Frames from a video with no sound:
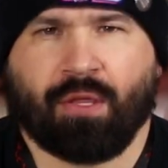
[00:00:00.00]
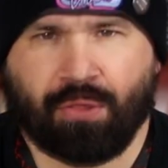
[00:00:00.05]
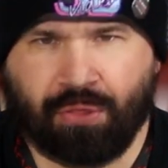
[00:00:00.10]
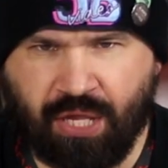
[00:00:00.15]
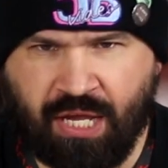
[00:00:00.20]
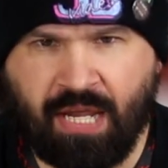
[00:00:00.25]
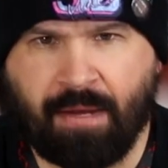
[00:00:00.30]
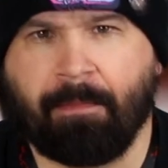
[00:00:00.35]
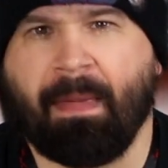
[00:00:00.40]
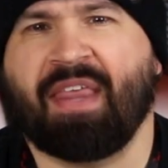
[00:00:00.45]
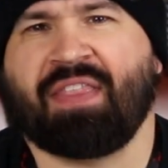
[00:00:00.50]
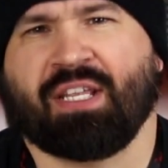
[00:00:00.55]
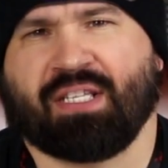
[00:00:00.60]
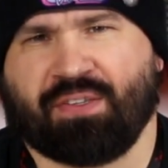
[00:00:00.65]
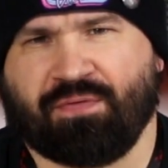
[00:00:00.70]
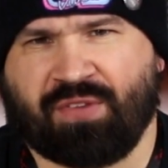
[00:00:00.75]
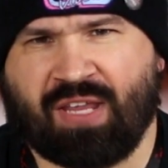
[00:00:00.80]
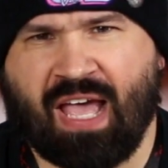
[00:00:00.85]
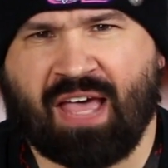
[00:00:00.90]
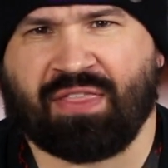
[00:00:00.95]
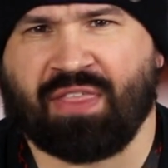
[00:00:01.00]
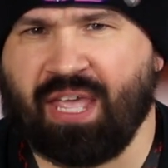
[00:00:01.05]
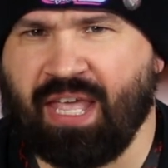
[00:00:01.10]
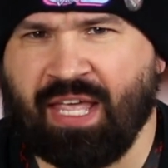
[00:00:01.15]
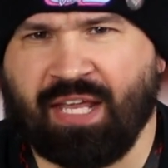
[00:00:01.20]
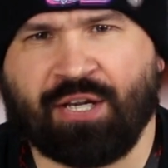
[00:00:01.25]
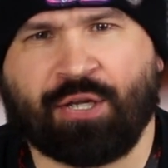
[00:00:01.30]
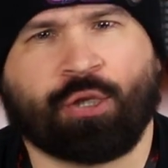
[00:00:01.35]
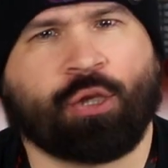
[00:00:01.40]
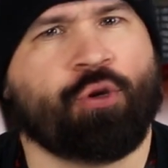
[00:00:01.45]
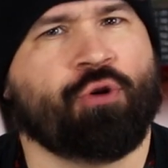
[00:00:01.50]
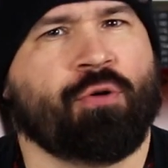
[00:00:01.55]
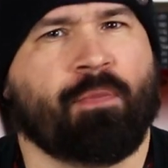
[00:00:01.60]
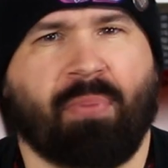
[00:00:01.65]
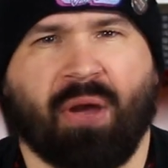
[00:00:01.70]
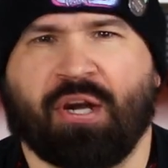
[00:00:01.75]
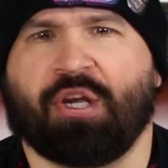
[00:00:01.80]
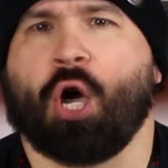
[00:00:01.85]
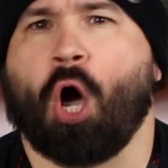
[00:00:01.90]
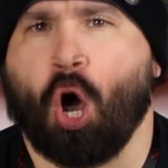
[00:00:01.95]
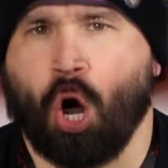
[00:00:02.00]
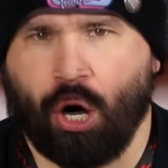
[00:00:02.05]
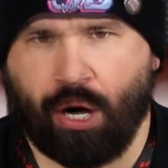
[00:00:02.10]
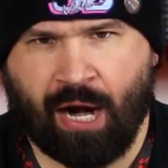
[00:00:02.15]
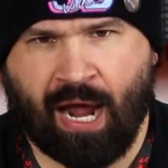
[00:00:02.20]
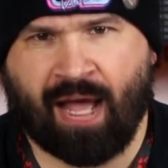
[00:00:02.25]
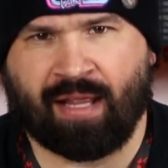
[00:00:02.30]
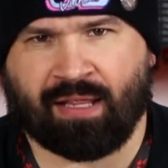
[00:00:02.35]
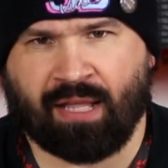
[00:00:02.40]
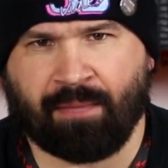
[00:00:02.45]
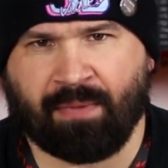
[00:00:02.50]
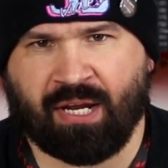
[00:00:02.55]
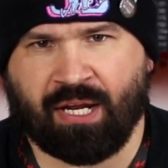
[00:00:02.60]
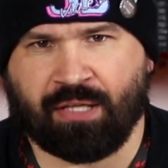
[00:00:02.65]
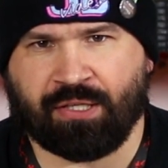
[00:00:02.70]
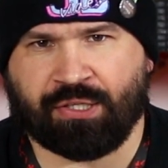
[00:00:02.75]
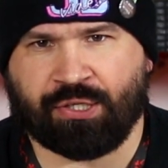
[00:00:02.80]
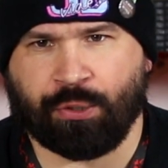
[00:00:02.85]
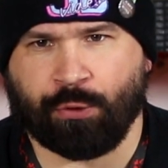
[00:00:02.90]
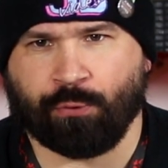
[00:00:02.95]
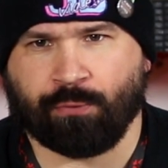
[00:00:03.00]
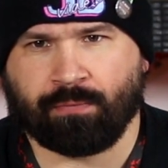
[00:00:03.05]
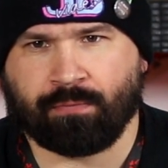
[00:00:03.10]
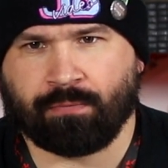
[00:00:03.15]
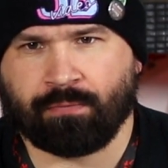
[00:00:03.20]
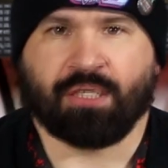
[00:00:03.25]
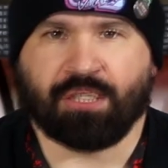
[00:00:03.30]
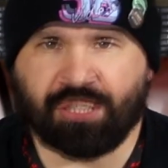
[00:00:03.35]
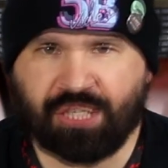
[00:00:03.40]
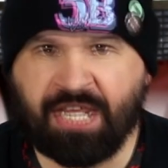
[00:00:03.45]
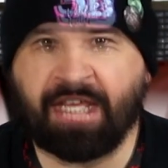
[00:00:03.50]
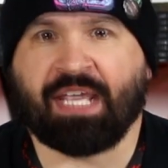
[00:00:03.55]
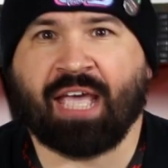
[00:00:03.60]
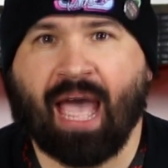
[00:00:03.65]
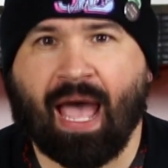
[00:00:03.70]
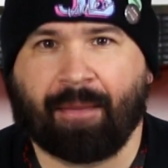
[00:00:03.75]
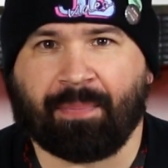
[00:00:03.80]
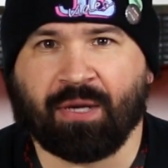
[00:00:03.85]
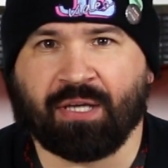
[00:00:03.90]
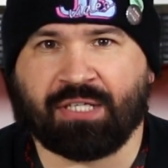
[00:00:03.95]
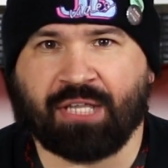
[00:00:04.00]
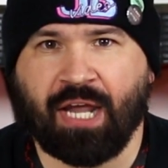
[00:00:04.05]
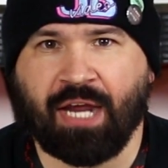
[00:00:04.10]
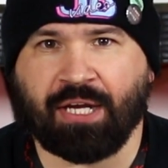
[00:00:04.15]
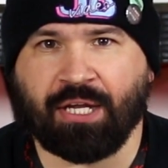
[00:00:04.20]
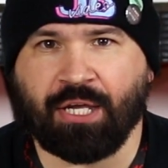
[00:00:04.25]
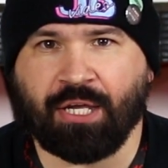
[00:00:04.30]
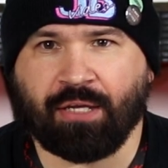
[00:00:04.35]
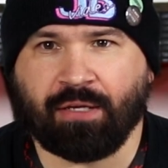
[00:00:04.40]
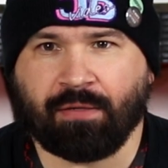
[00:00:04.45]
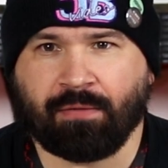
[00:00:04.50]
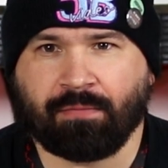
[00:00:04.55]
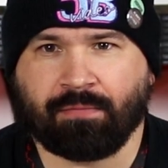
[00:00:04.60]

The methods of death include but are not limited to decapitated,